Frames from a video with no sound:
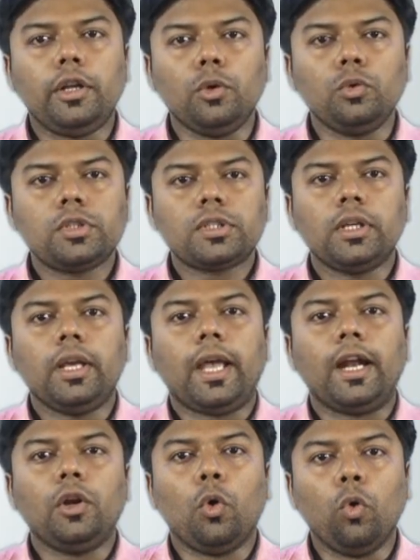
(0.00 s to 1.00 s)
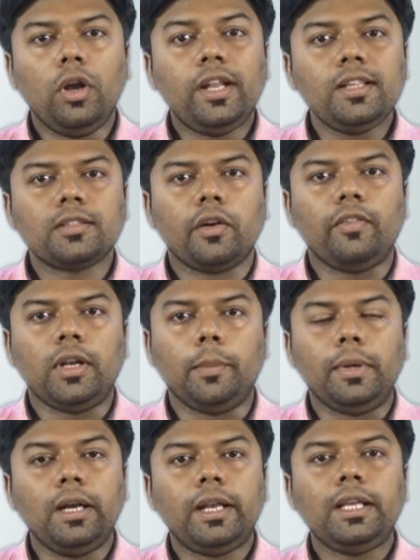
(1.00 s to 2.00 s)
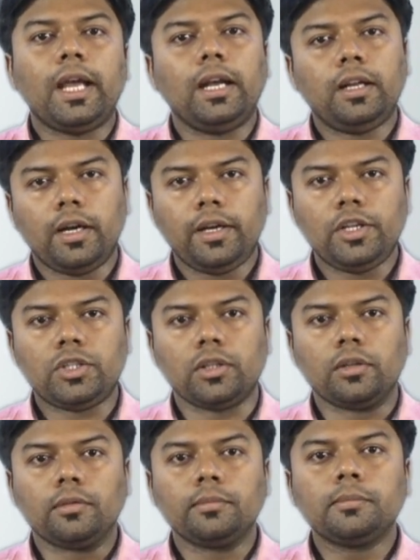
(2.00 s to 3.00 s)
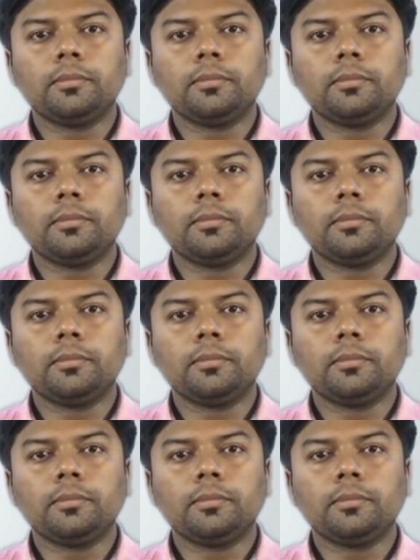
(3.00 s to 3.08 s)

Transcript: dues, and holdings availability and condition.